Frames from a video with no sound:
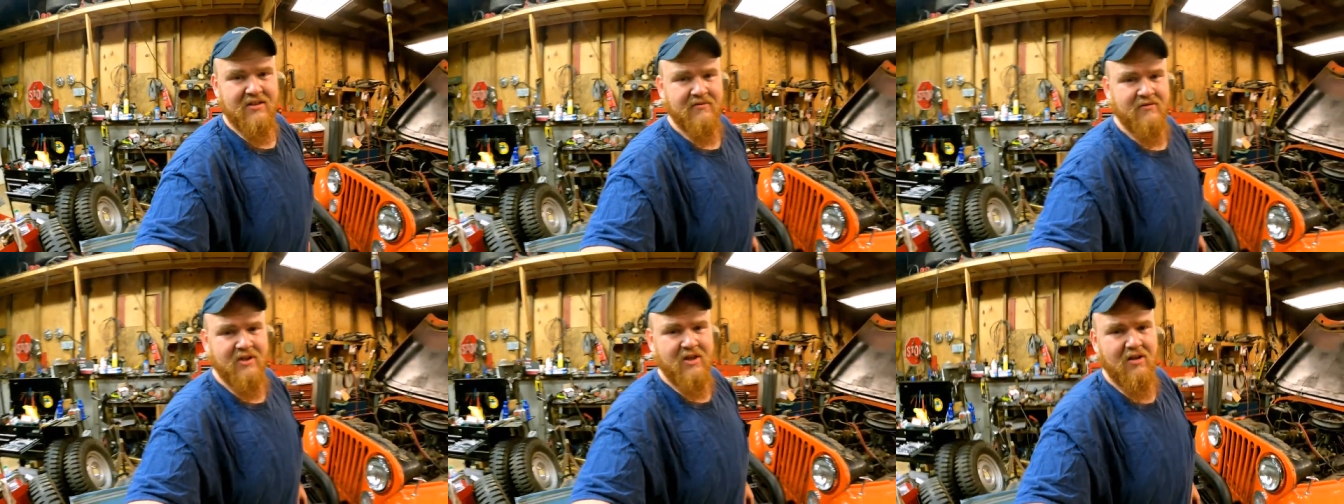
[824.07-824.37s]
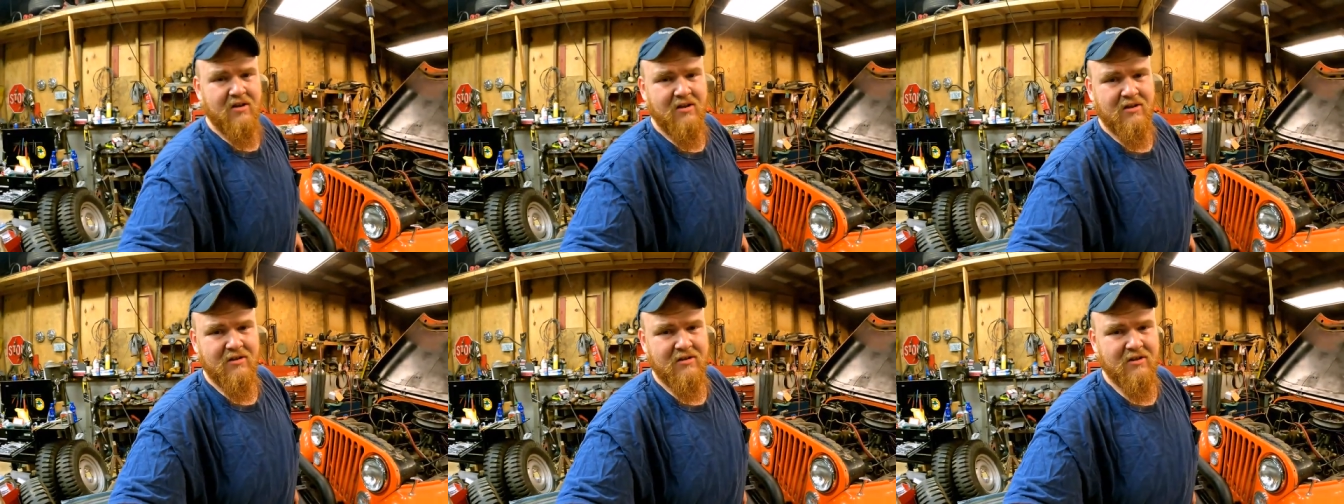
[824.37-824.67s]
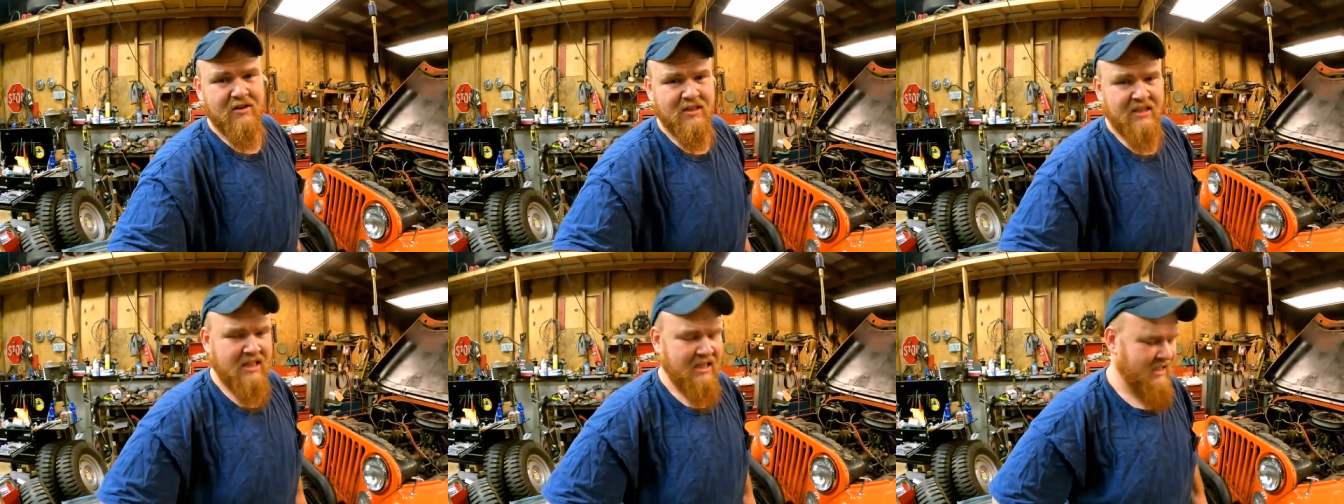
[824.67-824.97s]
of
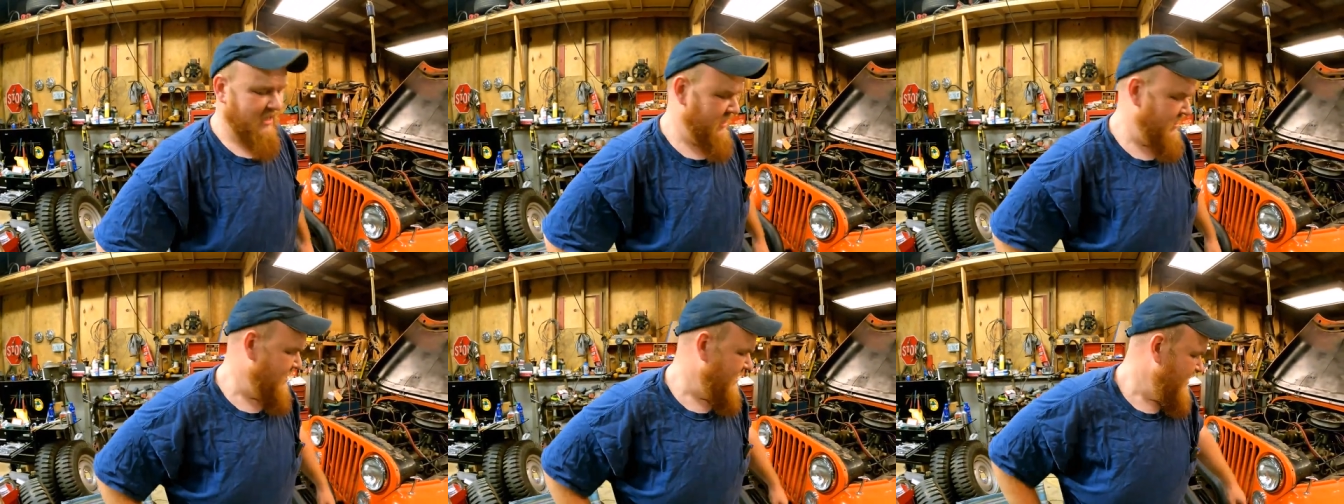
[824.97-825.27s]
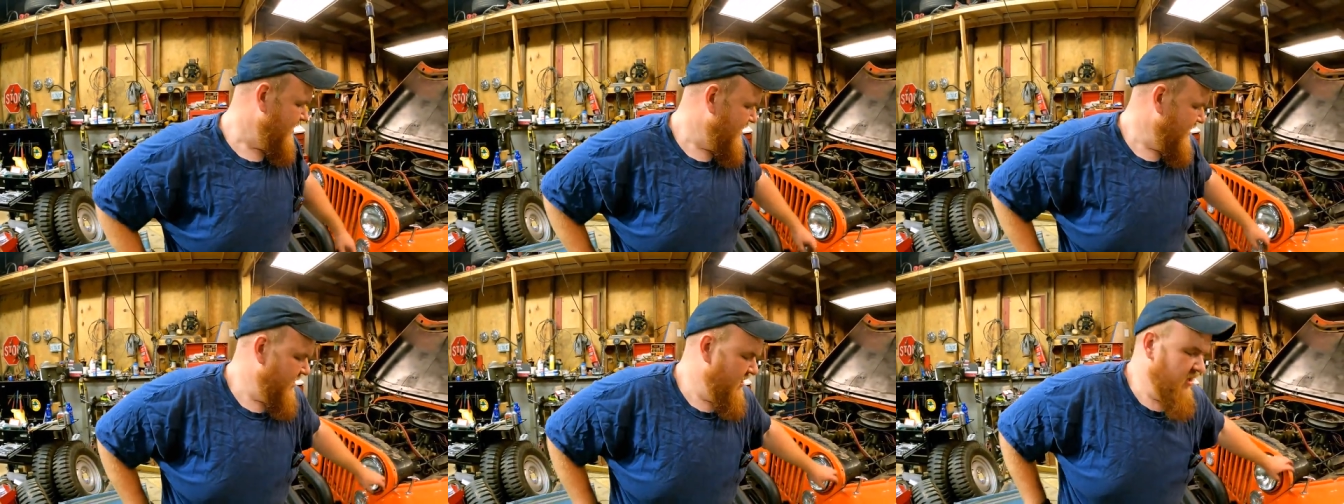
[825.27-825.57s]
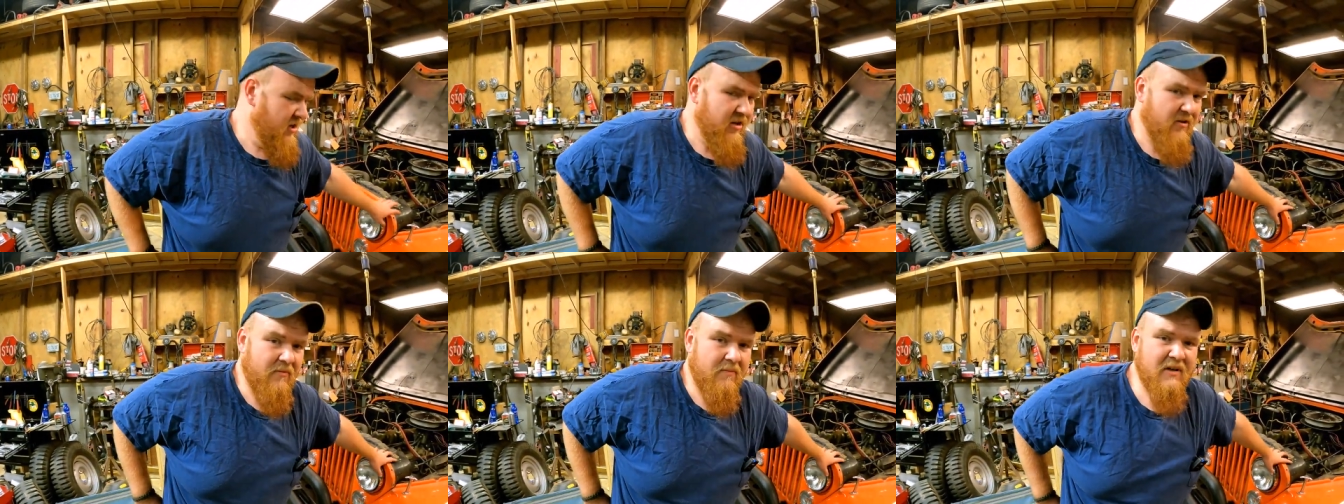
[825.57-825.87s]
dollars
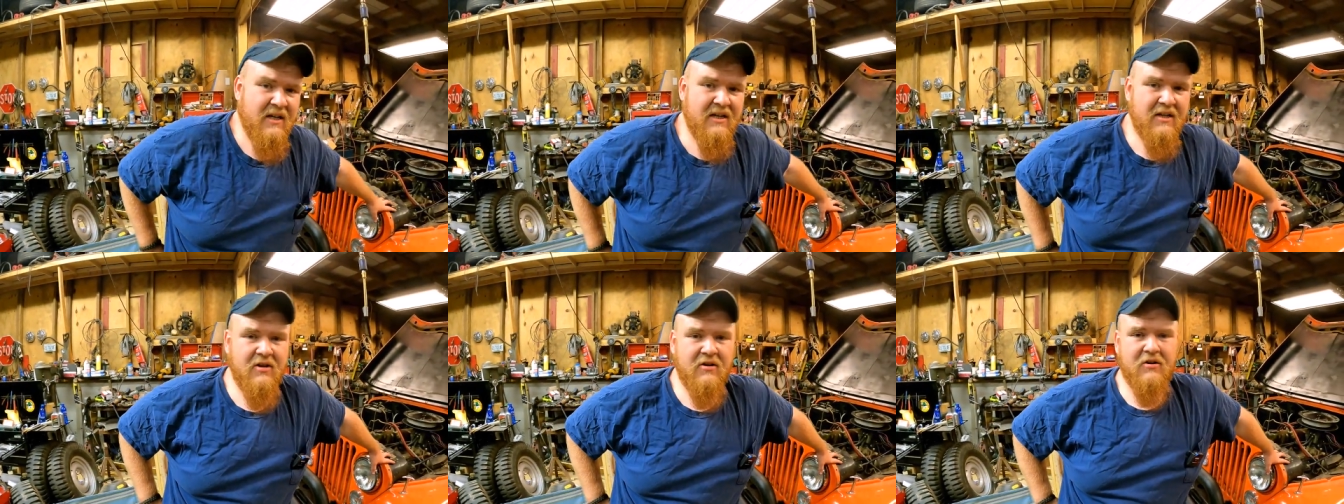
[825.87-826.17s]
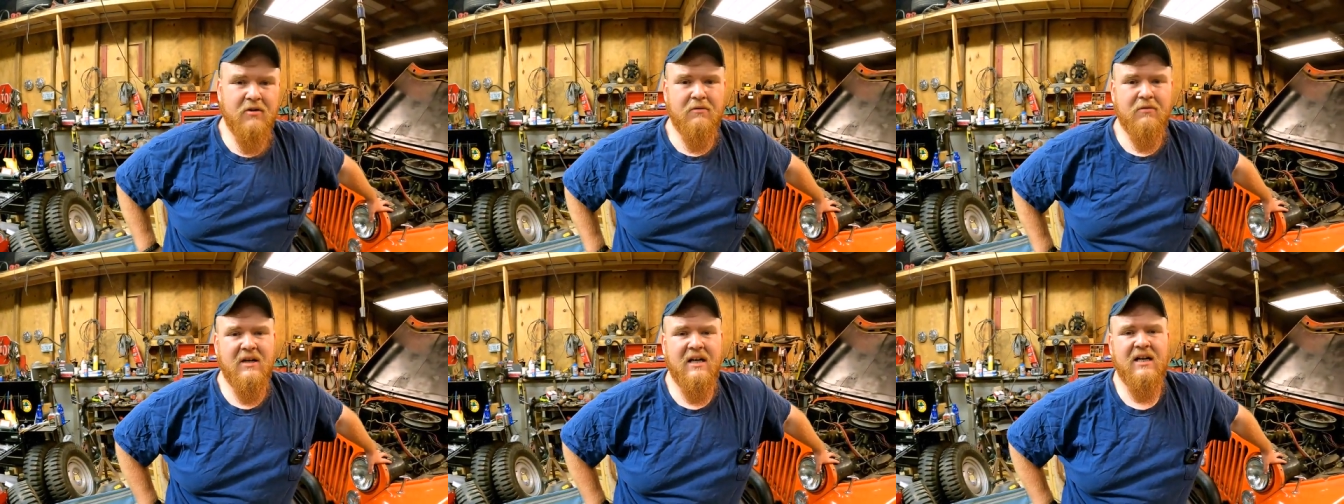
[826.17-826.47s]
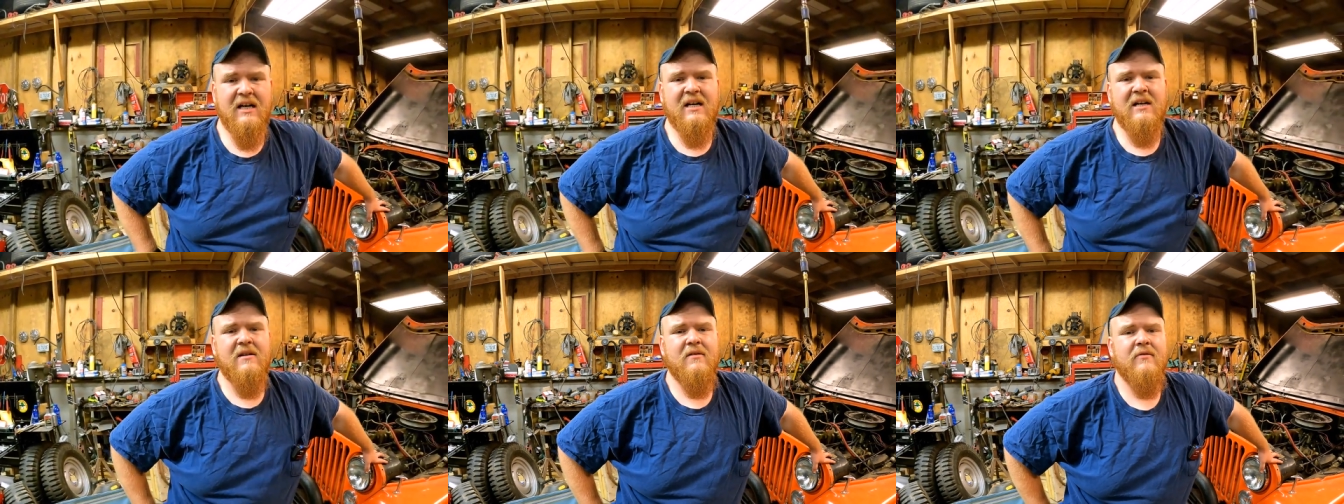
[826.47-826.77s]
of money you don't
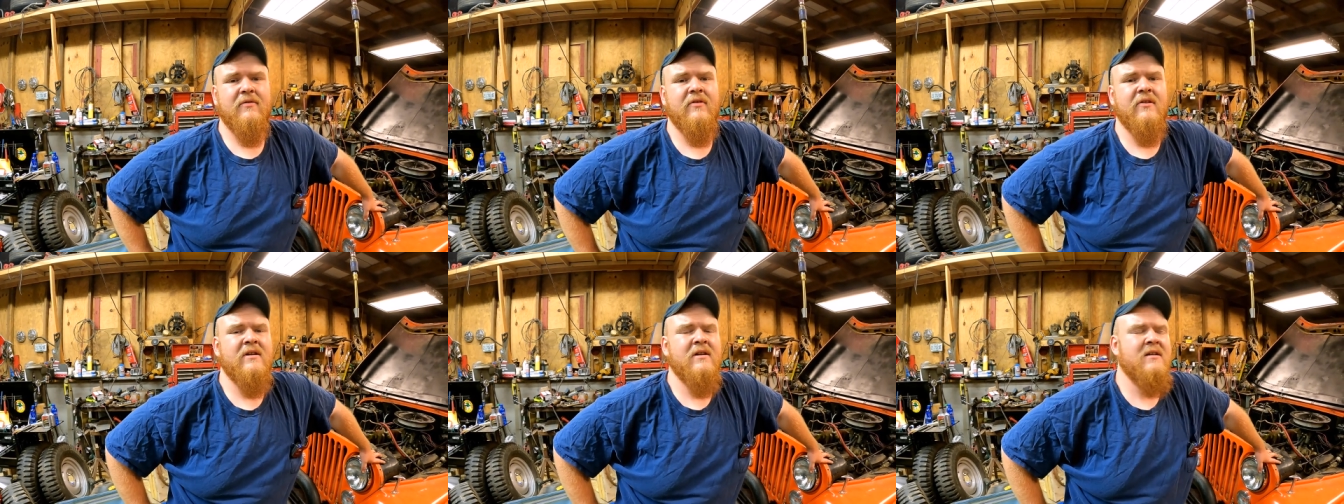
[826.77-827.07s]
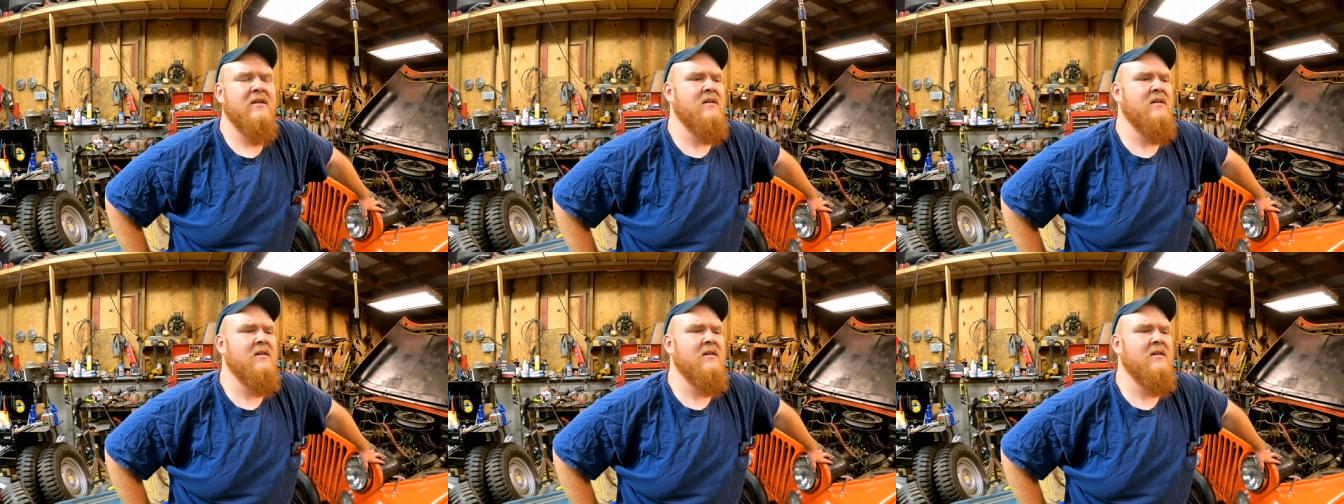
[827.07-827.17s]
have